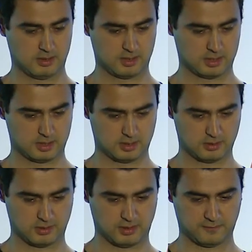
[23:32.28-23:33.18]

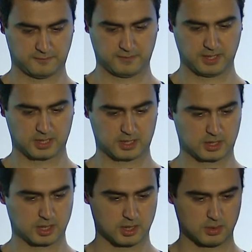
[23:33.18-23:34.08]
So if we
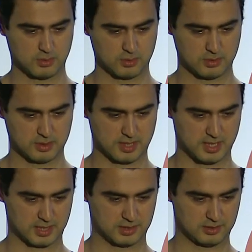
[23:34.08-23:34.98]
go
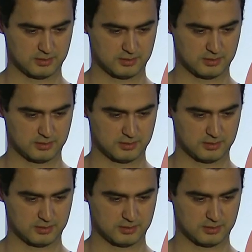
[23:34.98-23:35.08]
and